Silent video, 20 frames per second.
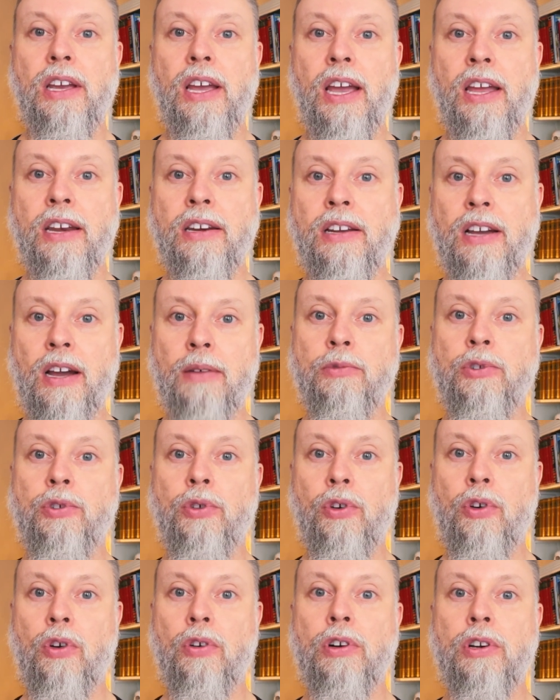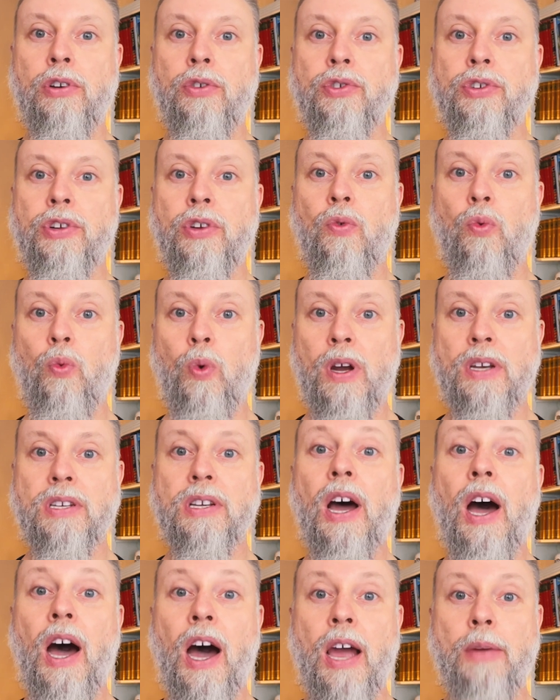and come to a conclusion what
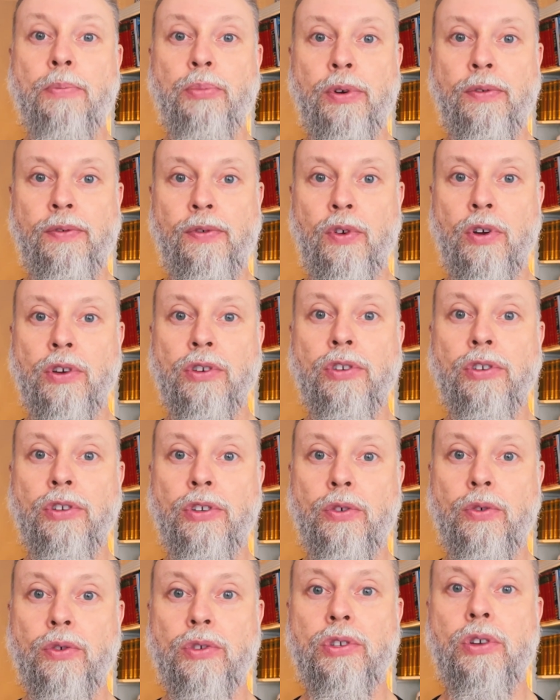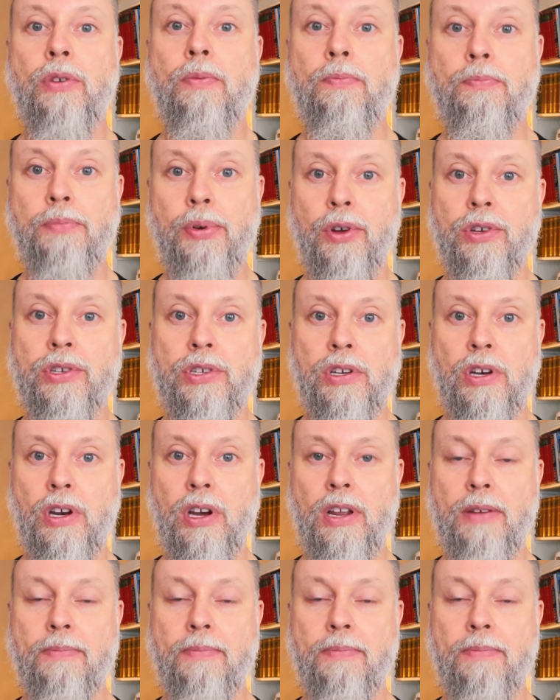I prefer to use personally.